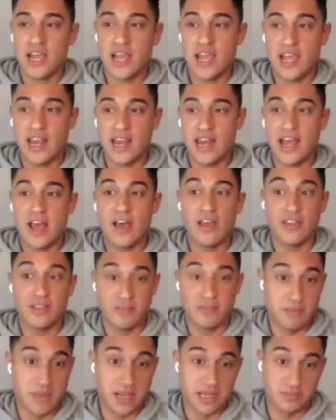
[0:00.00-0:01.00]
And now it
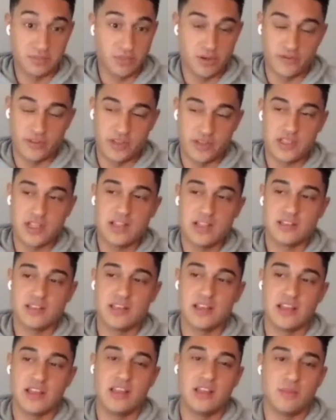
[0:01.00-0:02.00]
makes perfect sense
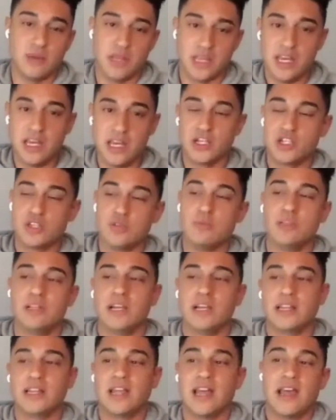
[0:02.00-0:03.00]
that in the beginning it should be
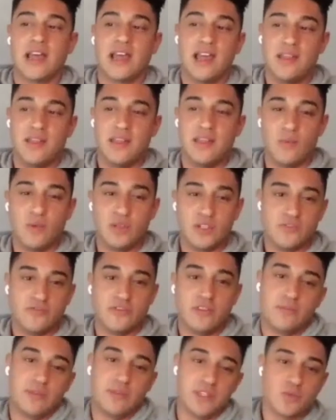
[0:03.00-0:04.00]
like that. And then once you
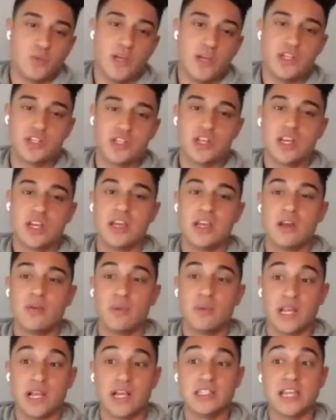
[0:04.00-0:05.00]
flip the switch,
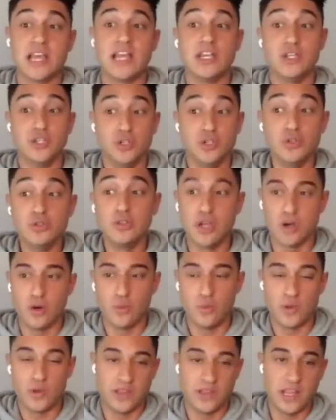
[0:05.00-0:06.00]
because I do know
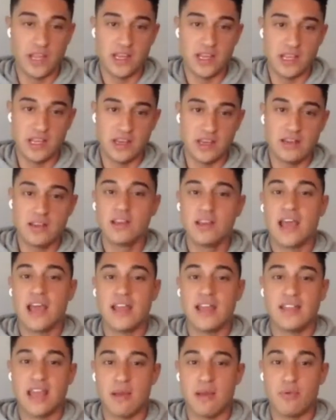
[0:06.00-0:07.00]
what they need
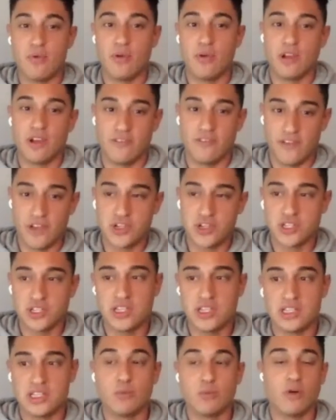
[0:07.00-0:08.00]
at that point,
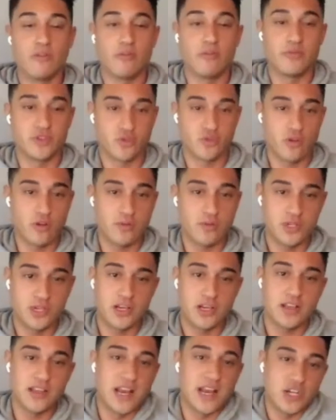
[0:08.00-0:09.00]
officially, it's more of a
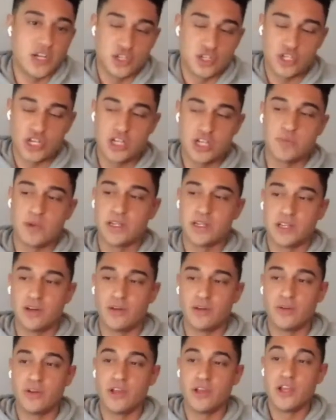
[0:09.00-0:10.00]
prescription that I should change my
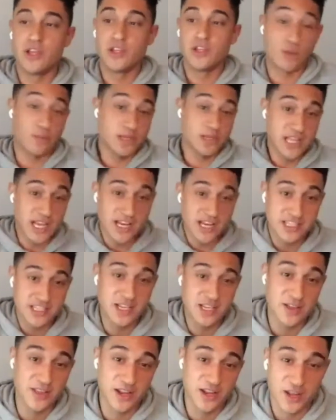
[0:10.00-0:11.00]
tone. So I'm excited to
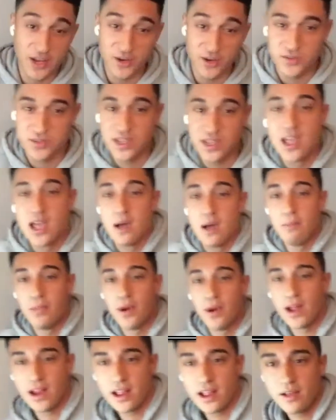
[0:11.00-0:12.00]
see how that goes.
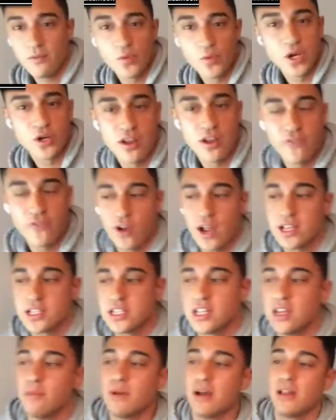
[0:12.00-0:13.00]
But if you're
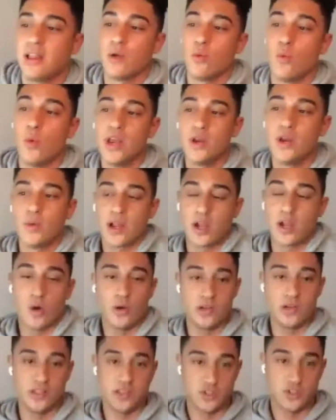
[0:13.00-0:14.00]
asking about like, when do I go
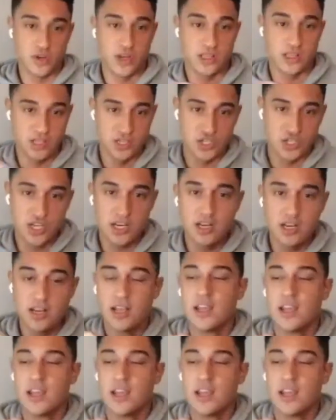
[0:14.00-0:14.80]
into the transition?